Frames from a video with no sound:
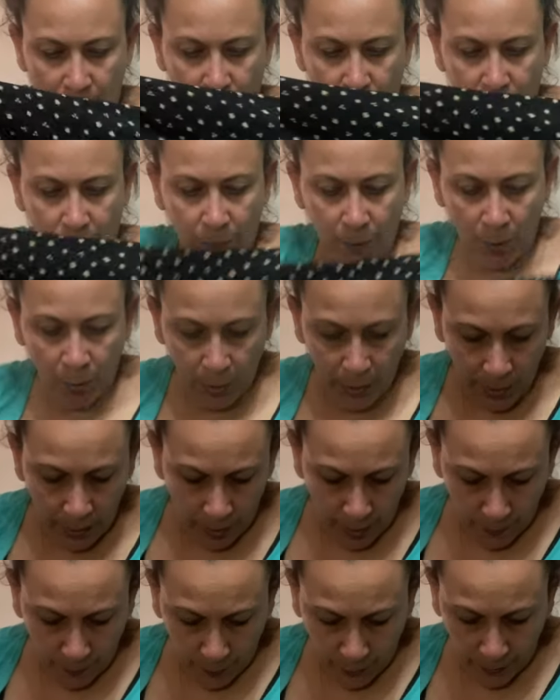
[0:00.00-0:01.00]
roll
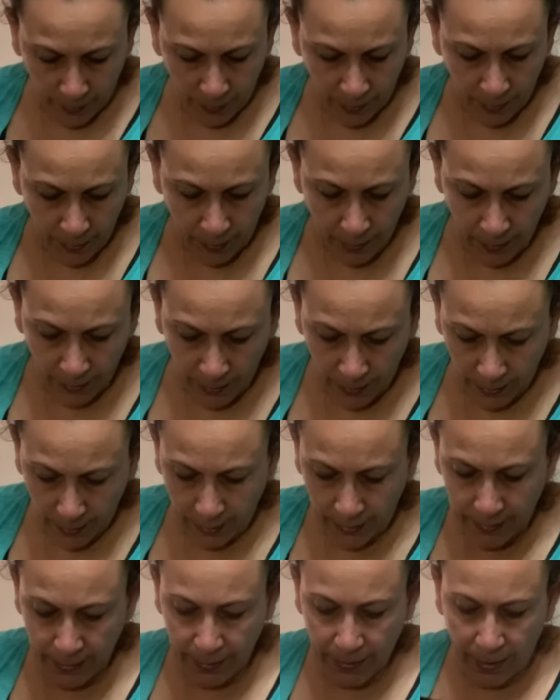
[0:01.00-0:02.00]
up.
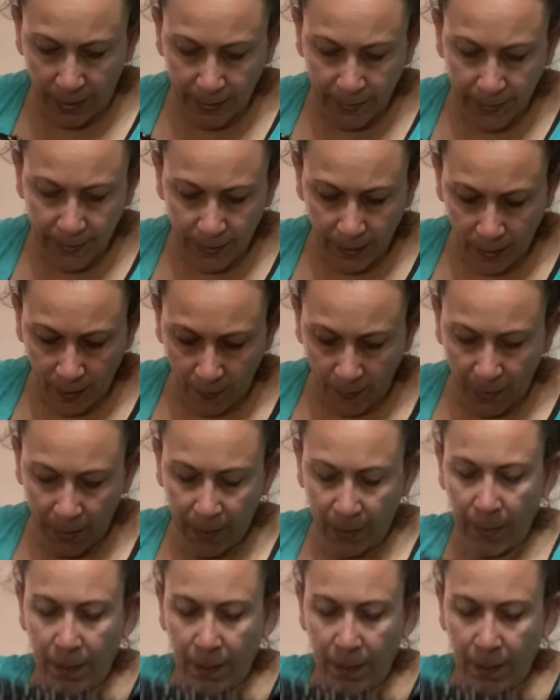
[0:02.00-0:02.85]
It's got some